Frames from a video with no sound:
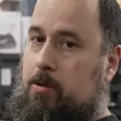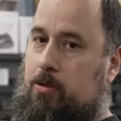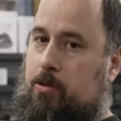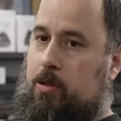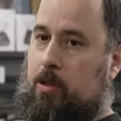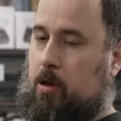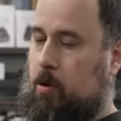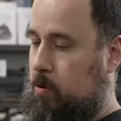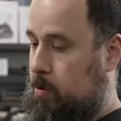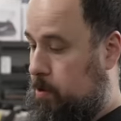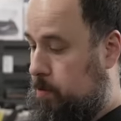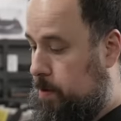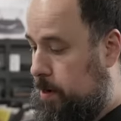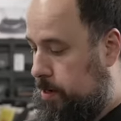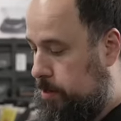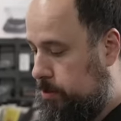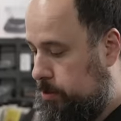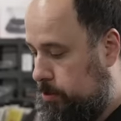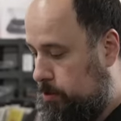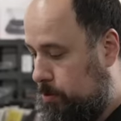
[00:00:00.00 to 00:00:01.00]
used to going to
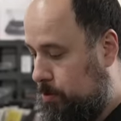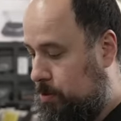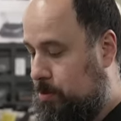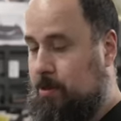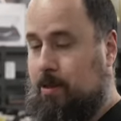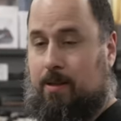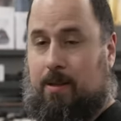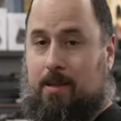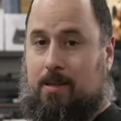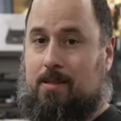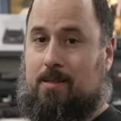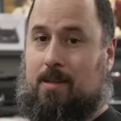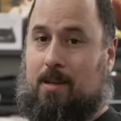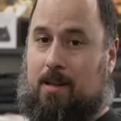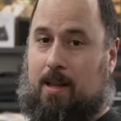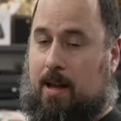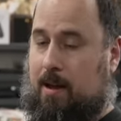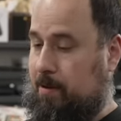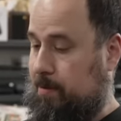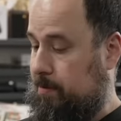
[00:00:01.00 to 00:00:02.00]
record stores and they
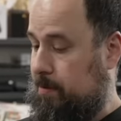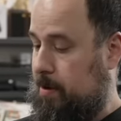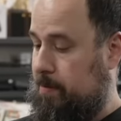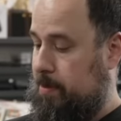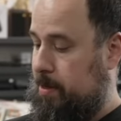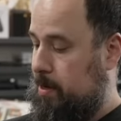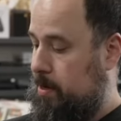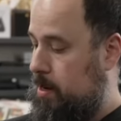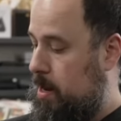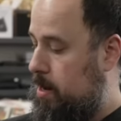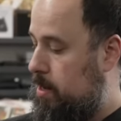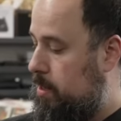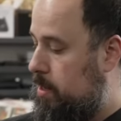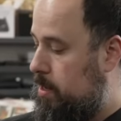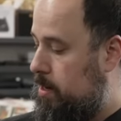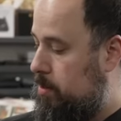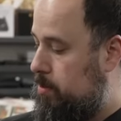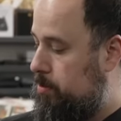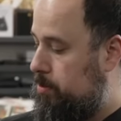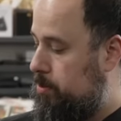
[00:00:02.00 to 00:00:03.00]
sell out. I mean, not a
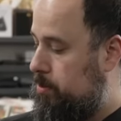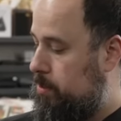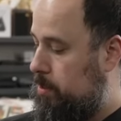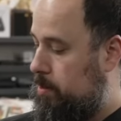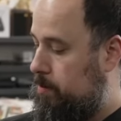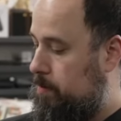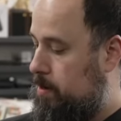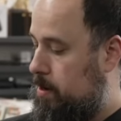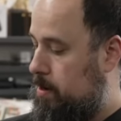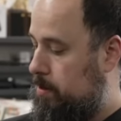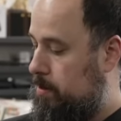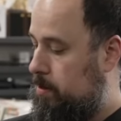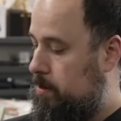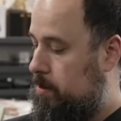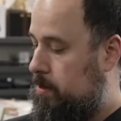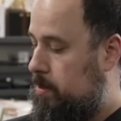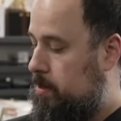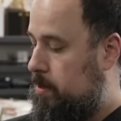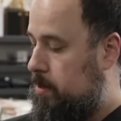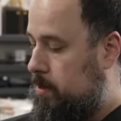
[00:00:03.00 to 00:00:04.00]
lot of those stick around.
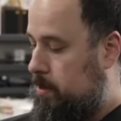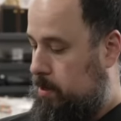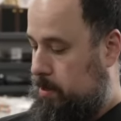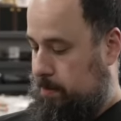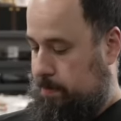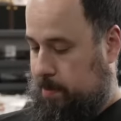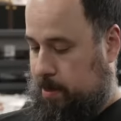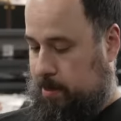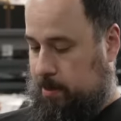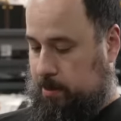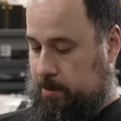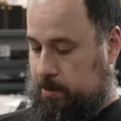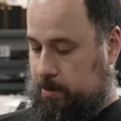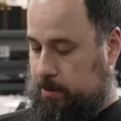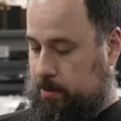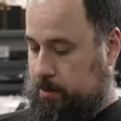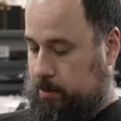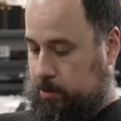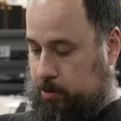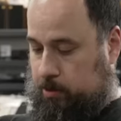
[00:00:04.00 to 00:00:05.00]
Man, this
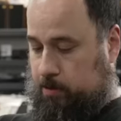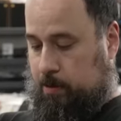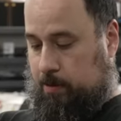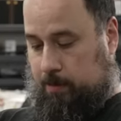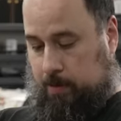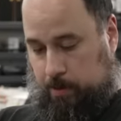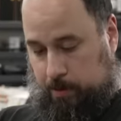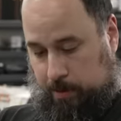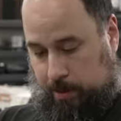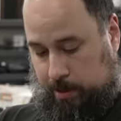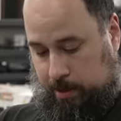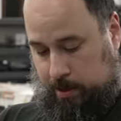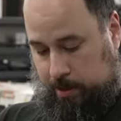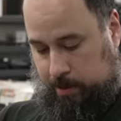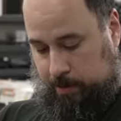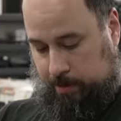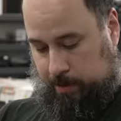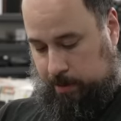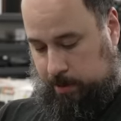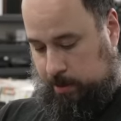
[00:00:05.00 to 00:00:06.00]
is extremely well
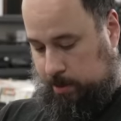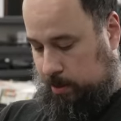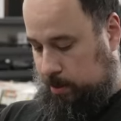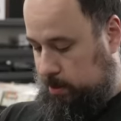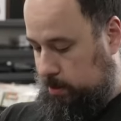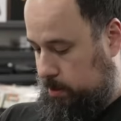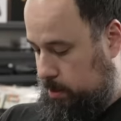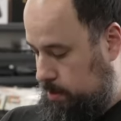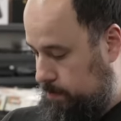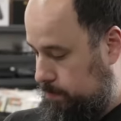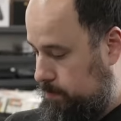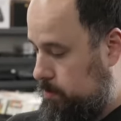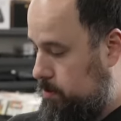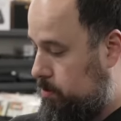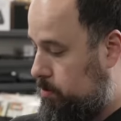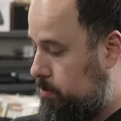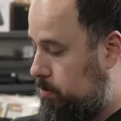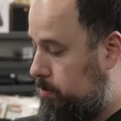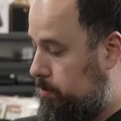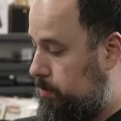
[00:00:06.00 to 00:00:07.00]
done. What is this? I have
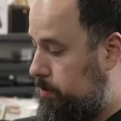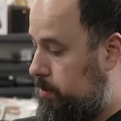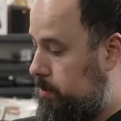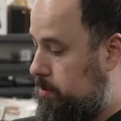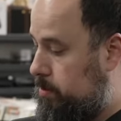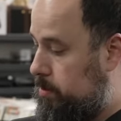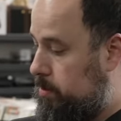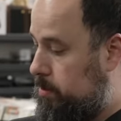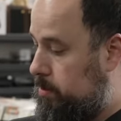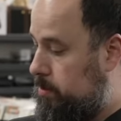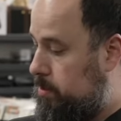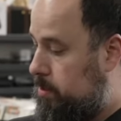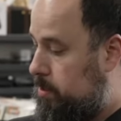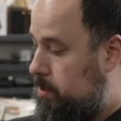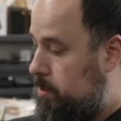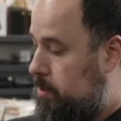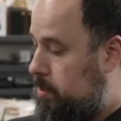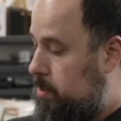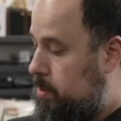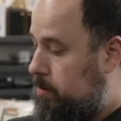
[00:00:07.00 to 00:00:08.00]
no clue what this is.
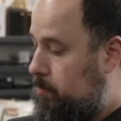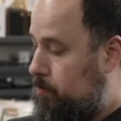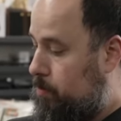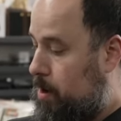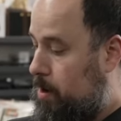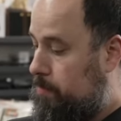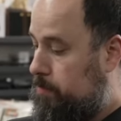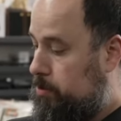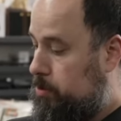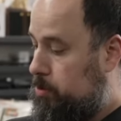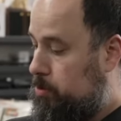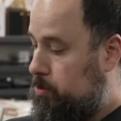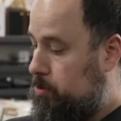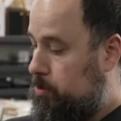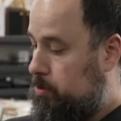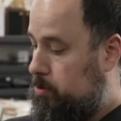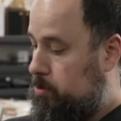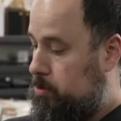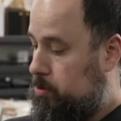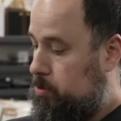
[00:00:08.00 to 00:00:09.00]
Rival
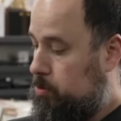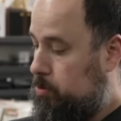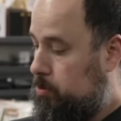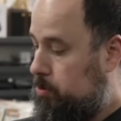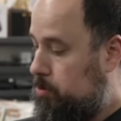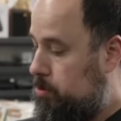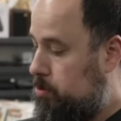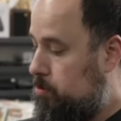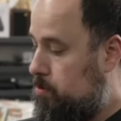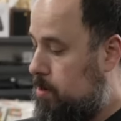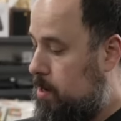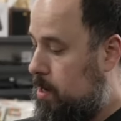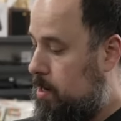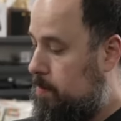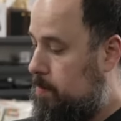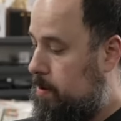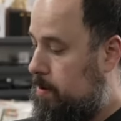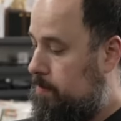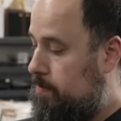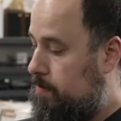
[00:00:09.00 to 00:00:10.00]
Schools
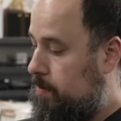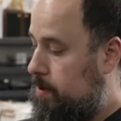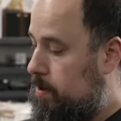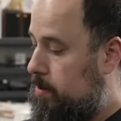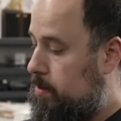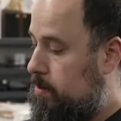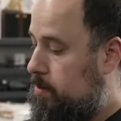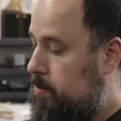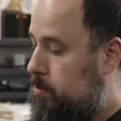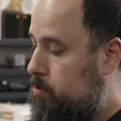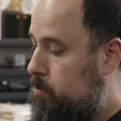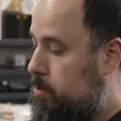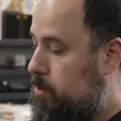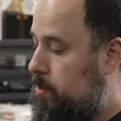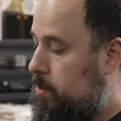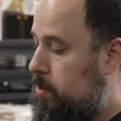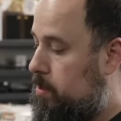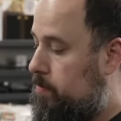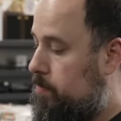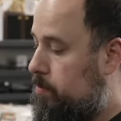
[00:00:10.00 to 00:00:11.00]
United by Fate
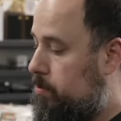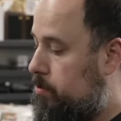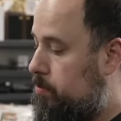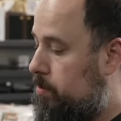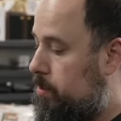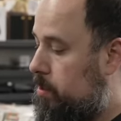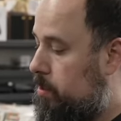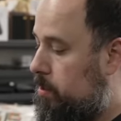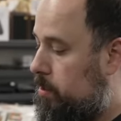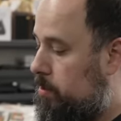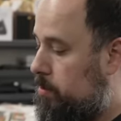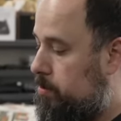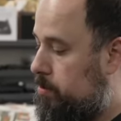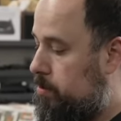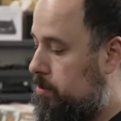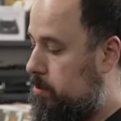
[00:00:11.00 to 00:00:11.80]
20th Anniversary Collector's